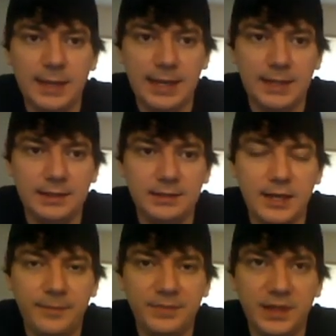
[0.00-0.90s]
And
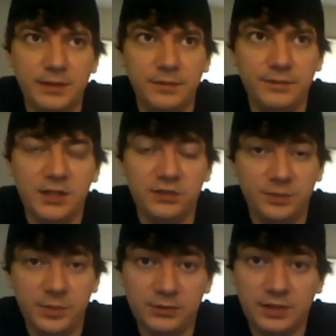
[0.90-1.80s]
the
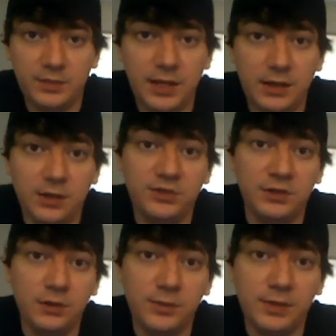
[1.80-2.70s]
videos posted by Coach
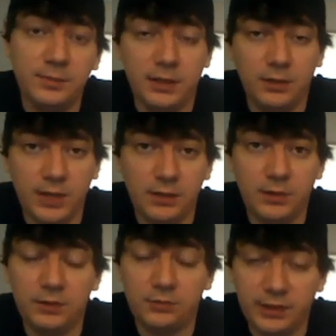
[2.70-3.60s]
Newman, by the way,
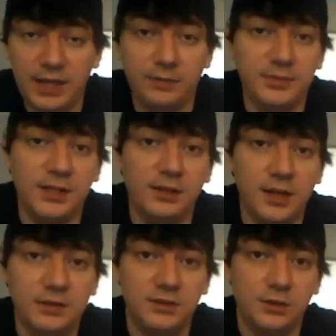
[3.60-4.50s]
really helped me a
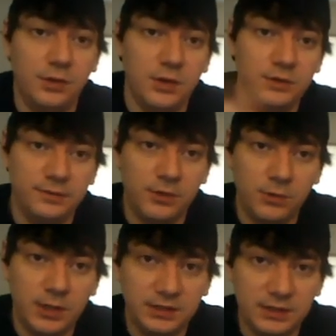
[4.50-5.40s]
lot. So Coach, if you're
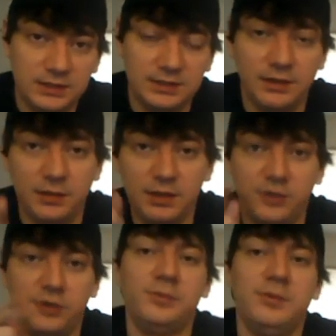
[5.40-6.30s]
watching this,
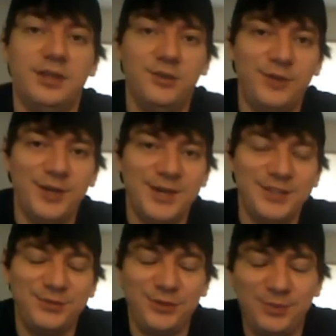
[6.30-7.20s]
thank you very
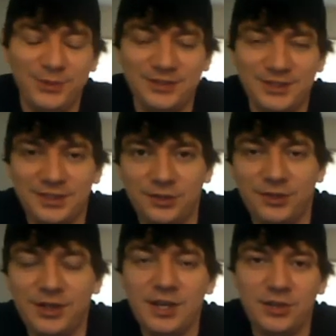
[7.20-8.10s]
much for posting
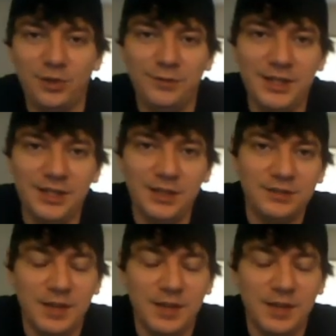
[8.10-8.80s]
your videos.